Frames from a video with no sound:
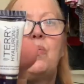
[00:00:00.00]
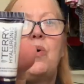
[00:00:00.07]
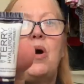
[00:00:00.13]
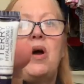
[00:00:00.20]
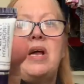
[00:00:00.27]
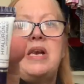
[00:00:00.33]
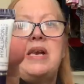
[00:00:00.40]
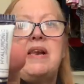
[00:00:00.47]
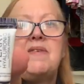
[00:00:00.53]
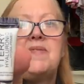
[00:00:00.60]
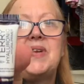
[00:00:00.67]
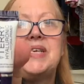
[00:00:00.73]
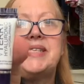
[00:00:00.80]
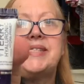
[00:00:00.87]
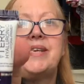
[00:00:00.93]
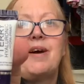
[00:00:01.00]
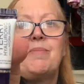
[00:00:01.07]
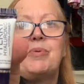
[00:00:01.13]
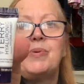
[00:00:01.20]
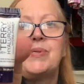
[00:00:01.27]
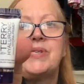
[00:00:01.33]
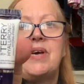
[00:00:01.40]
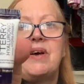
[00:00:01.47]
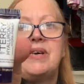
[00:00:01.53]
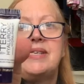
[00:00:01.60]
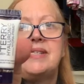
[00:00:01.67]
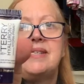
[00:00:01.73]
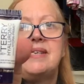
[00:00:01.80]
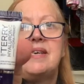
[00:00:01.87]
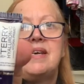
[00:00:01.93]
What a lovely sample
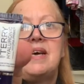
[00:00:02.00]
size.